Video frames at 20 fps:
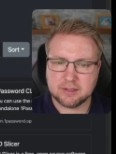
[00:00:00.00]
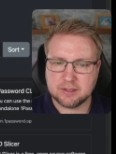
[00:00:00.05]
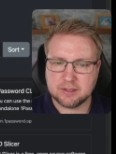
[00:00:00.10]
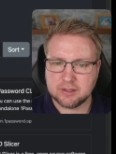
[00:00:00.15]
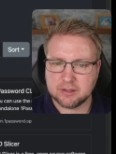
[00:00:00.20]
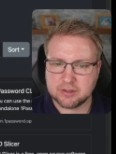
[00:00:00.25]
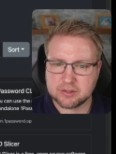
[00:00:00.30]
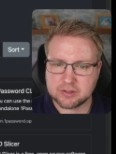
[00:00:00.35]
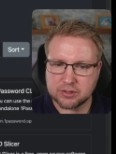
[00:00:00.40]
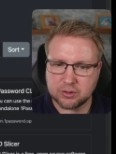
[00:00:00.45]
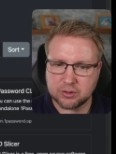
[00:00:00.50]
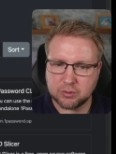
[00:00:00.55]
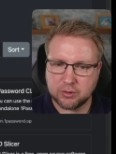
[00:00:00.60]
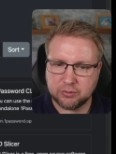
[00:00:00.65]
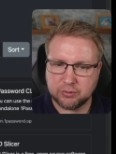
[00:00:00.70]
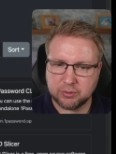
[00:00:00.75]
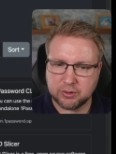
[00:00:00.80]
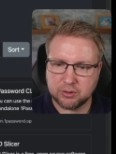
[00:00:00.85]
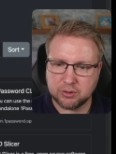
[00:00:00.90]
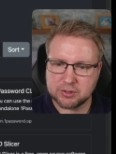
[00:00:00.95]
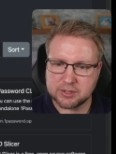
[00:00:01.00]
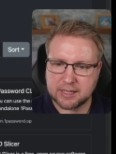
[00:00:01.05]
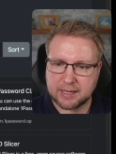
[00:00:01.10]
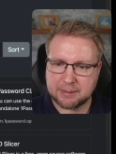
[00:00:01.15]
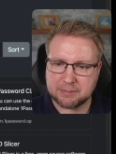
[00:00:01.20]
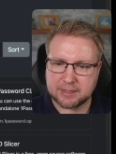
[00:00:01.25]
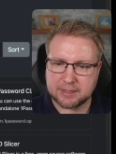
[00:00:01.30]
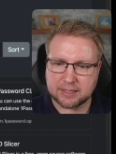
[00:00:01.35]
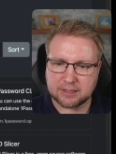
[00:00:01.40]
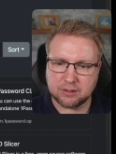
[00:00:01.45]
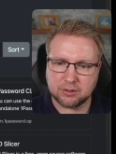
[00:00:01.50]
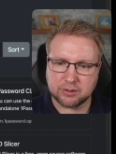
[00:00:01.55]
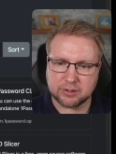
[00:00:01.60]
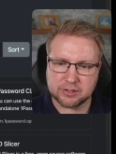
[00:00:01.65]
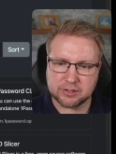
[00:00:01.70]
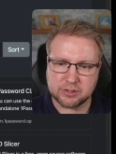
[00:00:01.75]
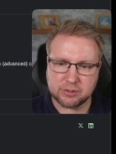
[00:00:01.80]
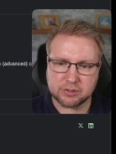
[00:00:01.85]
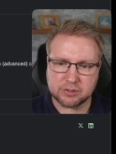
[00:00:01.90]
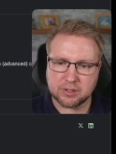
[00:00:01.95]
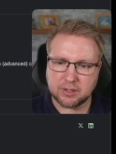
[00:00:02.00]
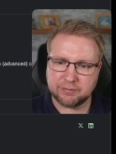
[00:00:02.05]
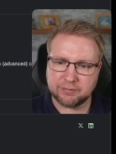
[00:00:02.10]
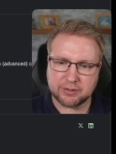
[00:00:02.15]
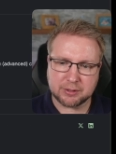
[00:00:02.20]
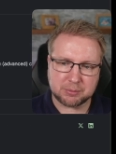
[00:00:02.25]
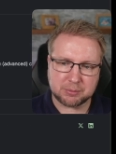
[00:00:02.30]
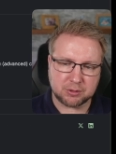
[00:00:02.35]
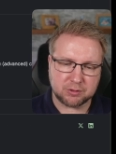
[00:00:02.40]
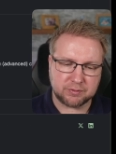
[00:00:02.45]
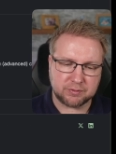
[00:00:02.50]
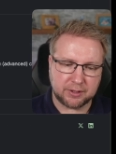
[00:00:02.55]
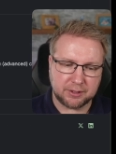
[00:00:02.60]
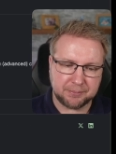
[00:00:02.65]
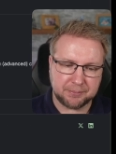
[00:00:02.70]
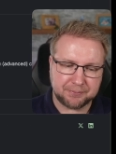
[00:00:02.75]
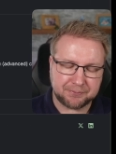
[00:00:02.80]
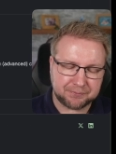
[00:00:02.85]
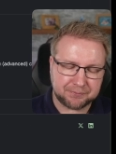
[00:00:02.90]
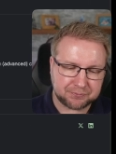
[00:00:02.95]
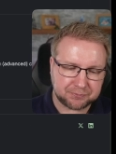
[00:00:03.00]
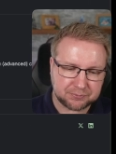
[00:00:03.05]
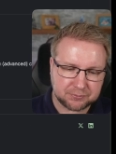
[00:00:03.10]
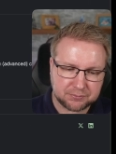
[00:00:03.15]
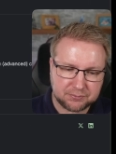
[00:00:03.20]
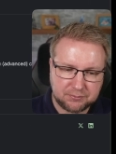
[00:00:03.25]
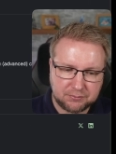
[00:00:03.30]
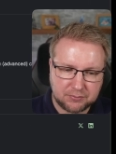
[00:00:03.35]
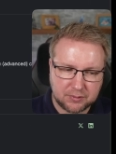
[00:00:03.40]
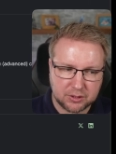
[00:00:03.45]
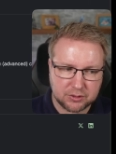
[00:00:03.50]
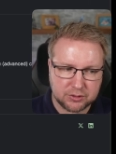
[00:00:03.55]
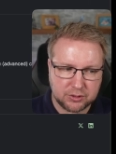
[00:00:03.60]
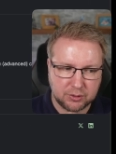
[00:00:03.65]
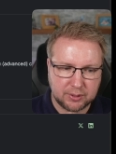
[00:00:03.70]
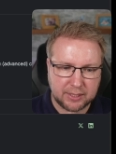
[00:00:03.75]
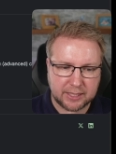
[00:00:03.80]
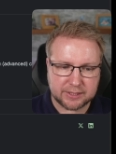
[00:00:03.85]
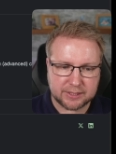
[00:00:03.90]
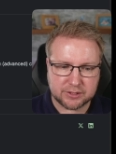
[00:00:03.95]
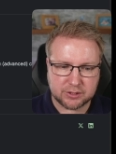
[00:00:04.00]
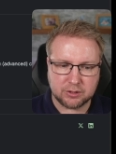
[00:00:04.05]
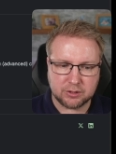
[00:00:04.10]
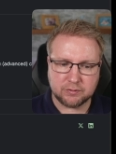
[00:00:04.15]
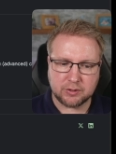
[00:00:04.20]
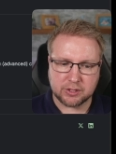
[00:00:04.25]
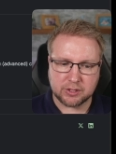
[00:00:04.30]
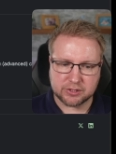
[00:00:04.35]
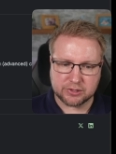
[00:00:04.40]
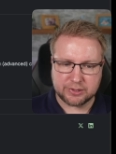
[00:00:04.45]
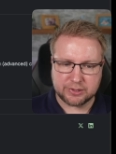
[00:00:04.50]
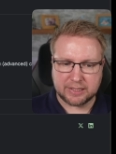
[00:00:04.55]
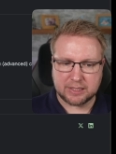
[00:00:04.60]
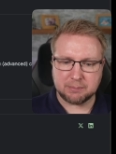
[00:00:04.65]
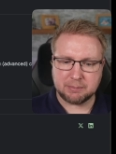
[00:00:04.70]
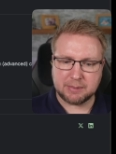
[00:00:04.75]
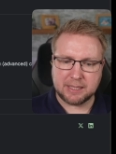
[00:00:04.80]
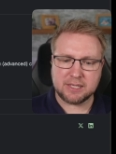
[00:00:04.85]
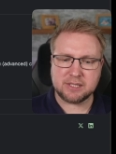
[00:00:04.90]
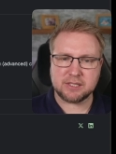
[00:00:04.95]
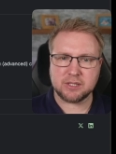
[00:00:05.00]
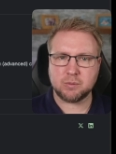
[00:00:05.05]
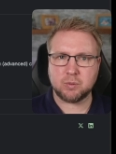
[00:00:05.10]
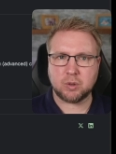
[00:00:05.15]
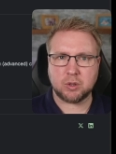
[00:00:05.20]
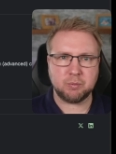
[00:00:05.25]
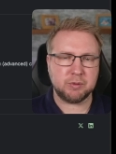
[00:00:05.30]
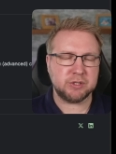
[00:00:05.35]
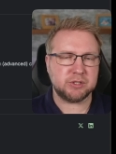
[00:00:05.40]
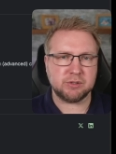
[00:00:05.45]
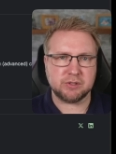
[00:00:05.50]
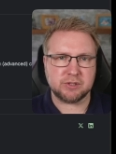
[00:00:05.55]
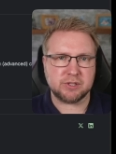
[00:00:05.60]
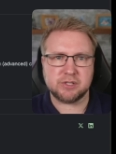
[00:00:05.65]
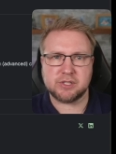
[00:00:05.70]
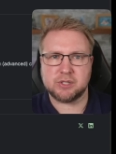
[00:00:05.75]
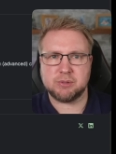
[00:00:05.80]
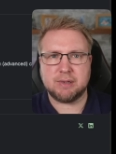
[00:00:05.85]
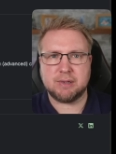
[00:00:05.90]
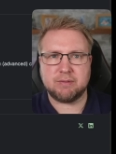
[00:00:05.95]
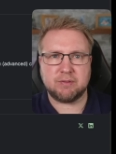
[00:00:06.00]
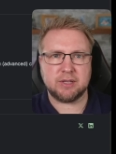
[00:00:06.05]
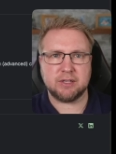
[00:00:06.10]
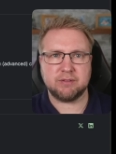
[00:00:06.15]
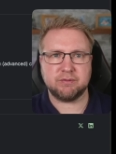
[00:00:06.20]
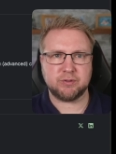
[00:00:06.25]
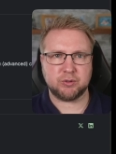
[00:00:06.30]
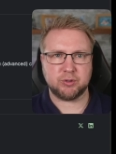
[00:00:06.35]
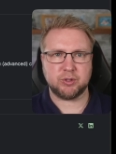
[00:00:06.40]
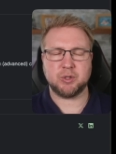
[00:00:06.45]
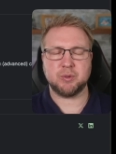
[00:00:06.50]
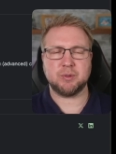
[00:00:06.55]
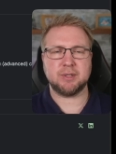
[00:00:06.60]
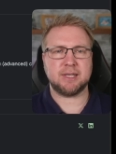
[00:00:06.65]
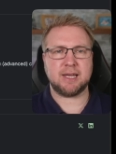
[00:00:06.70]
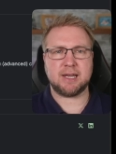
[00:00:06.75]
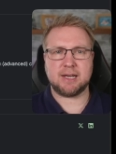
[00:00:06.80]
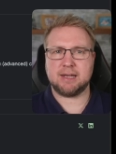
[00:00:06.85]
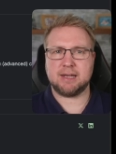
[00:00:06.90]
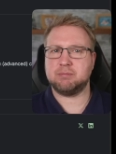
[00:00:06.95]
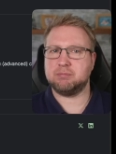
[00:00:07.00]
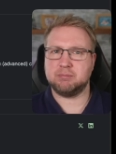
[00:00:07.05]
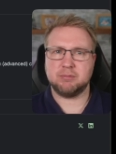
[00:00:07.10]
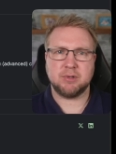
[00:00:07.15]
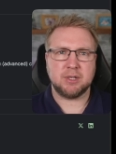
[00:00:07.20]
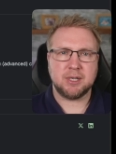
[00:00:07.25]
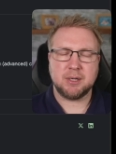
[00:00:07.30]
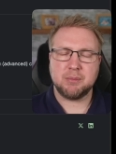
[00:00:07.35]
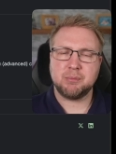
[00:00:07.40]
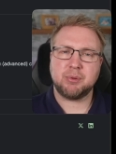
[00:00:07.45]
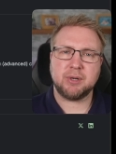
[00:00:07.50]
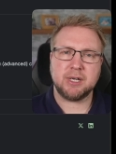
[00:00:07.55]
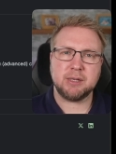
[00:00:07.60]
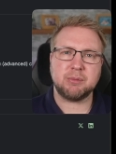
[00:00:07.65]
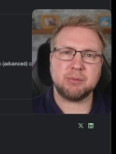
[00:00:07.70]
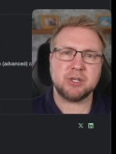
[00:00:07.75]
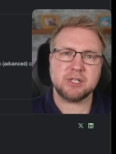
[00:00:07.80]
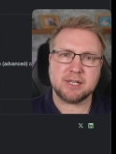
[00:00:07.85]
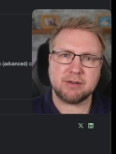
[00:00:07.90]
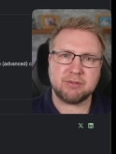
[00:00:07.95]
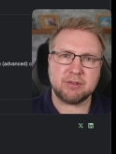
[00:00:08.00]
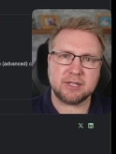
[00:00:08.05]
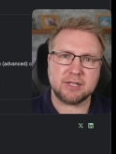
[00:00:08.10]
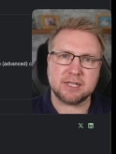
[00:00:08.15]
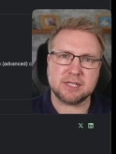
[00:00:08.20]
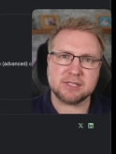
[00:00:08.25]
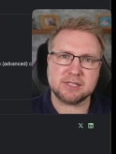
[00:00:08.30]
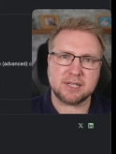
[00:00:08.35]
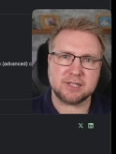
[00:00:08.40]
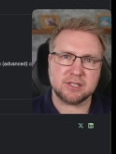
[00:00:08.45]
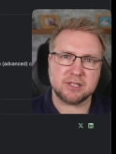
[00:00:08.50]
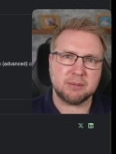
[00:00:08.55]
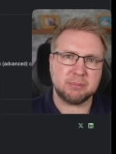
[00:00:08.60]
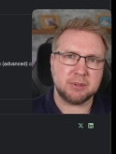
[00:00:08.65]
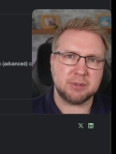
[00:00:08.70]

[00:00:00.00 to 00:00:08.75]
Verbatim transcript: So if we go to app catalog and choose config profile, you get two versions. You get a basic one which will just do everything for you and get pretty much everything set up